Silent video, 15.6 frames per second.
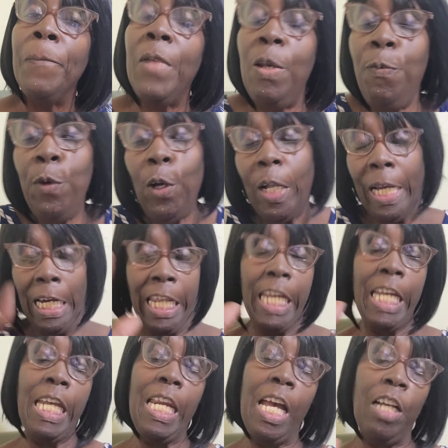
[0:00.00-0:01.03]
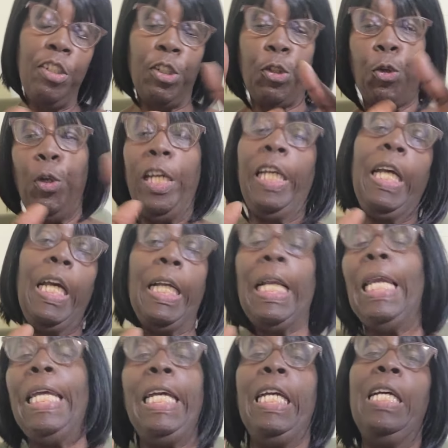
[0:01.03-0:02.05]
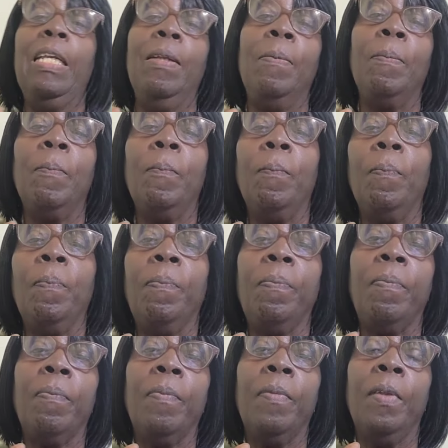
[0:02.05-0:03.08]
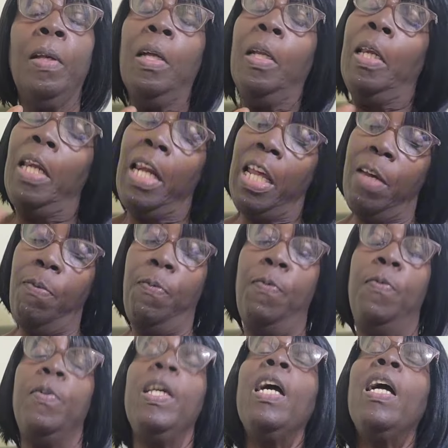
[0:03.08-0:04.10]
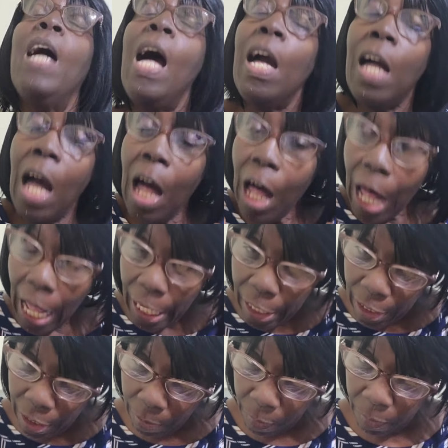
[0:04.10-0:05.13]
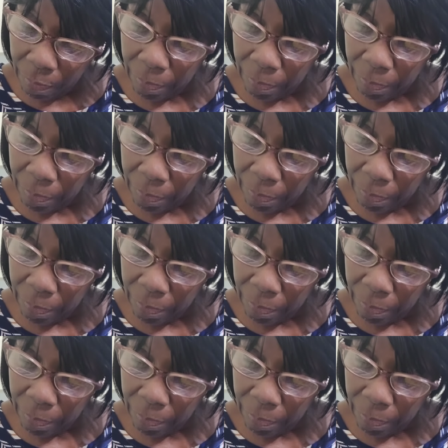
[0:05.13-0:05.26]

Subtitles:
If you're clean and squeaky clean, lift the gag order.